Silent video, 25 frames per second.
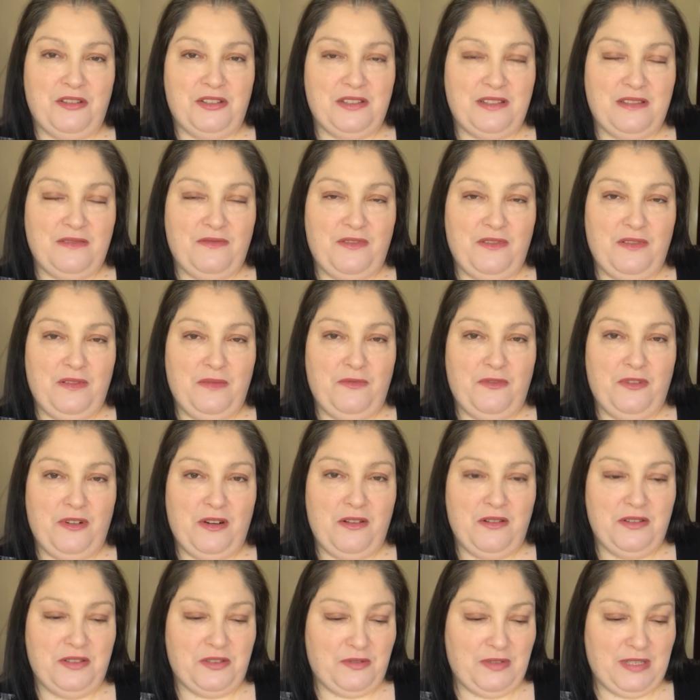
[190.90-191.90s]
for
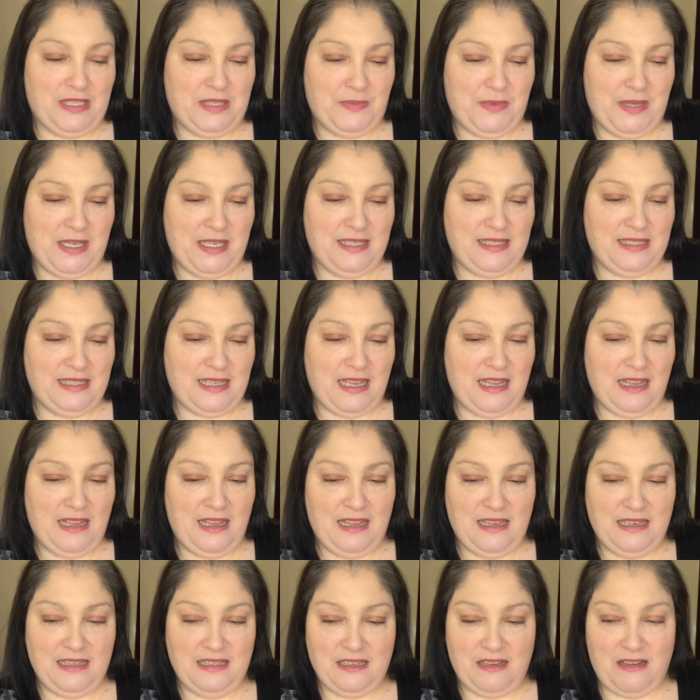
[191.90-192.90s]
last Christmas.
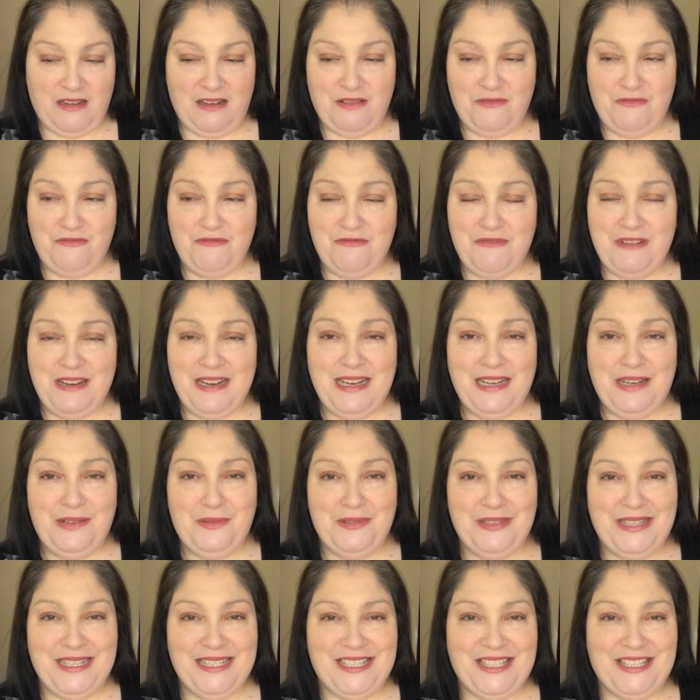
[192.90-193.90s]
And I really
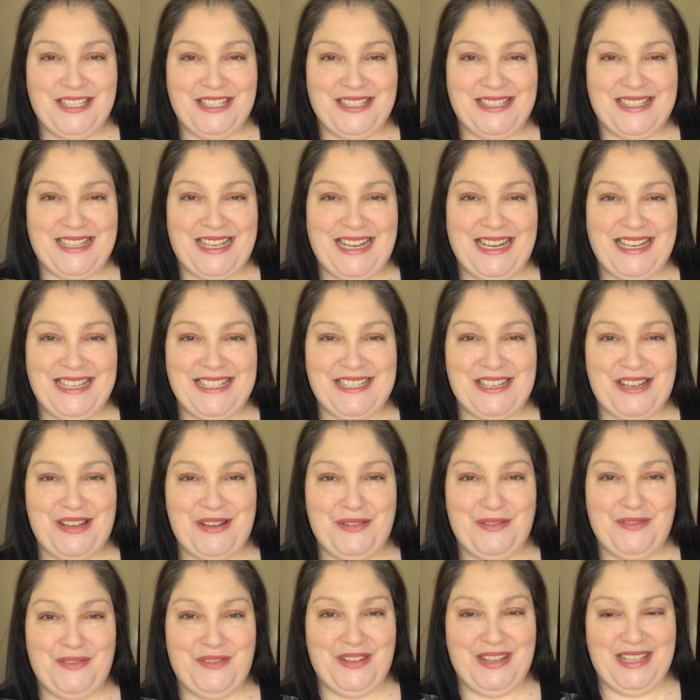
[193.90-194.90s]
wanted to just get it
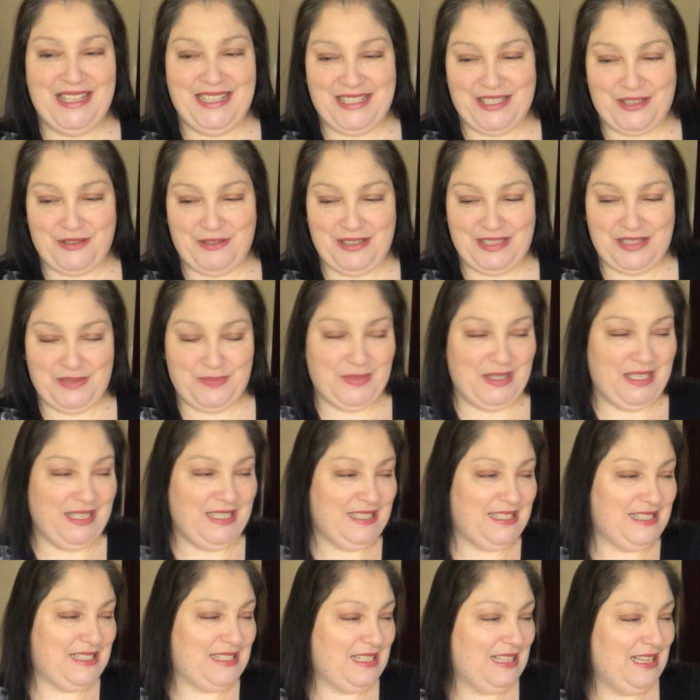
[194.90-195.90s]
done for this
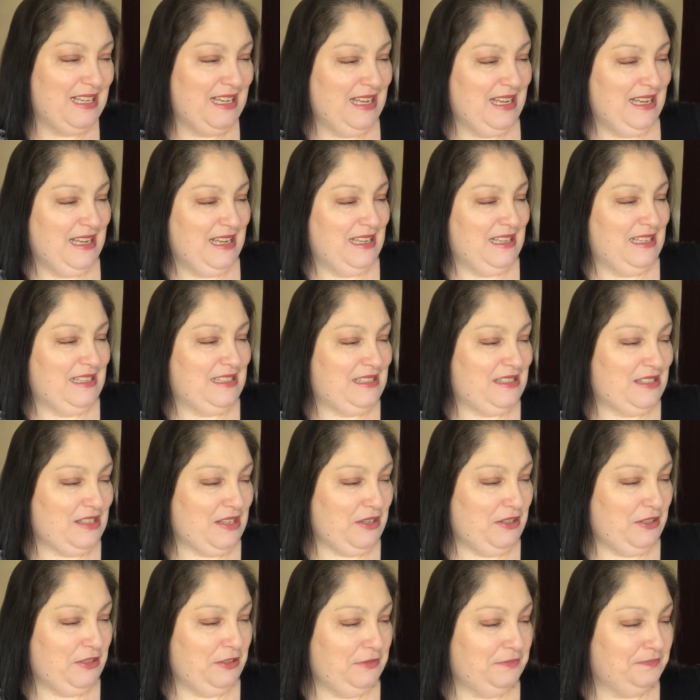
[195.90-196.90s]
Christmas.
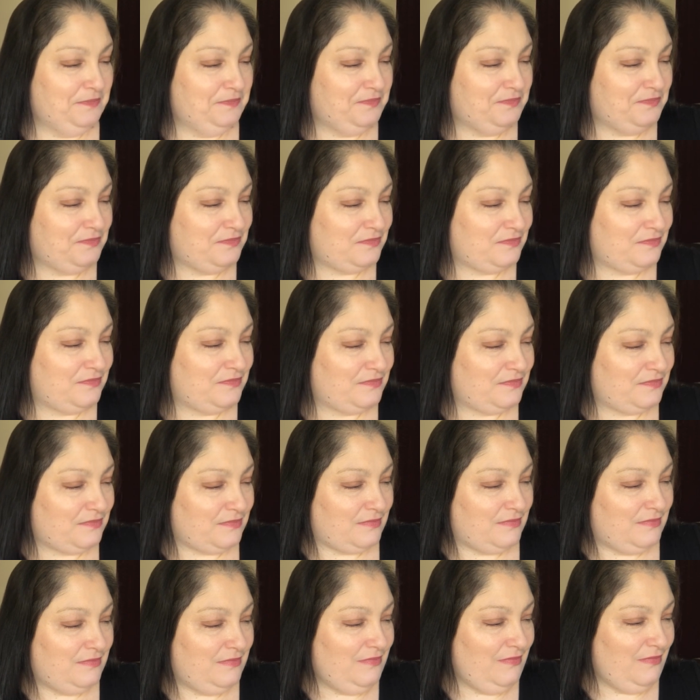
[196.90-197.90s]
So
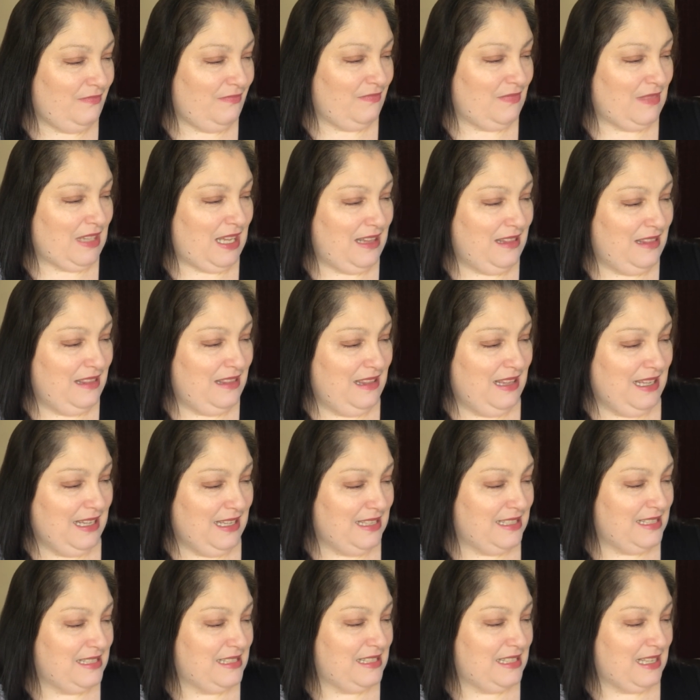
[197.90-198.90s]

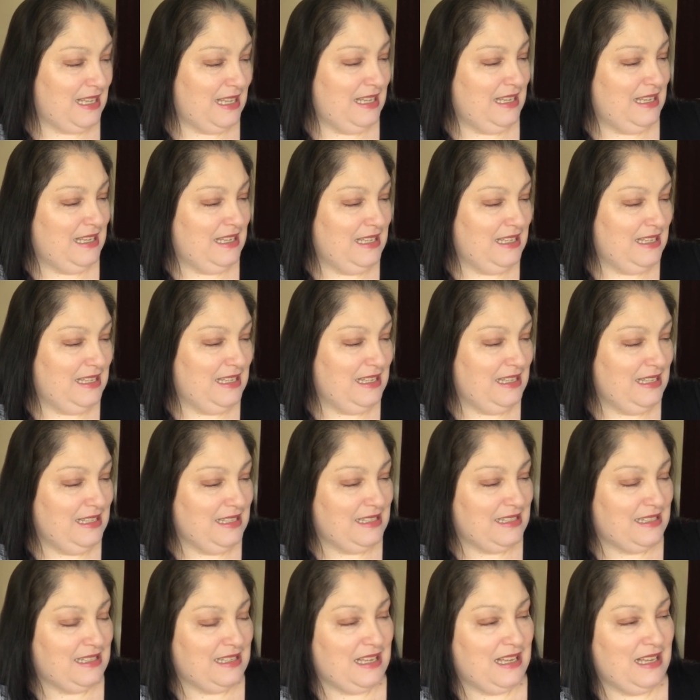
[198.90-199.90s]
this
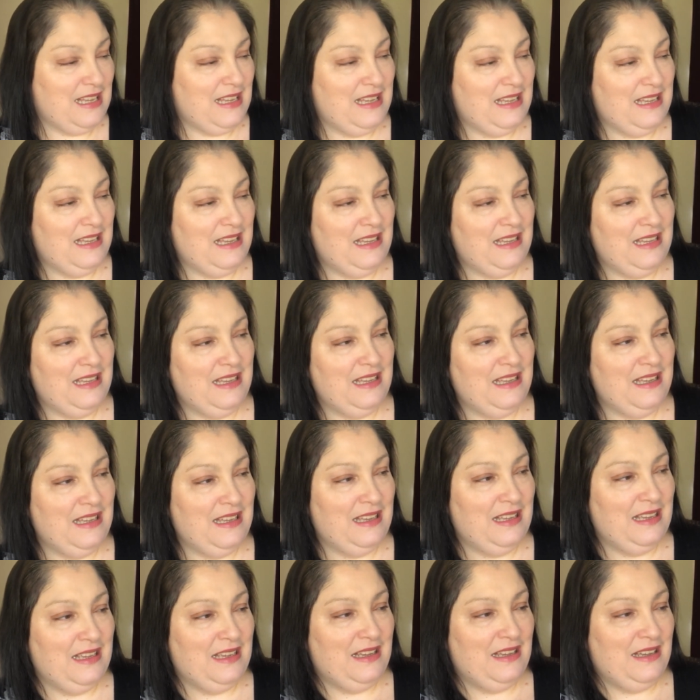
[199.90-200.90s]
is
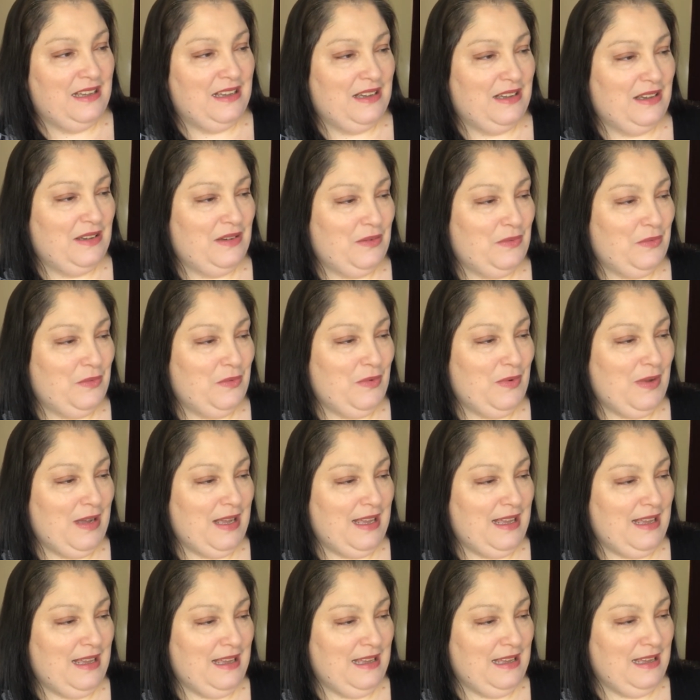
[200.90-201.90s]

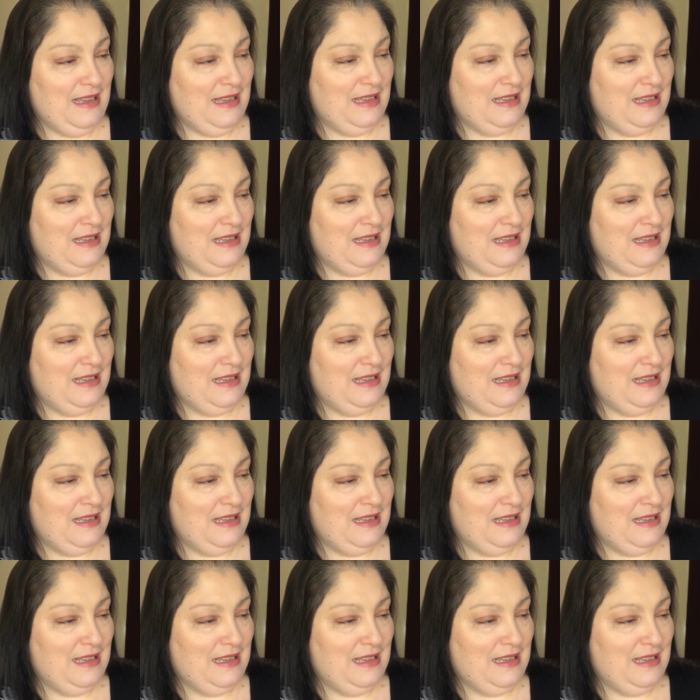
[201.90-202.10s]
where,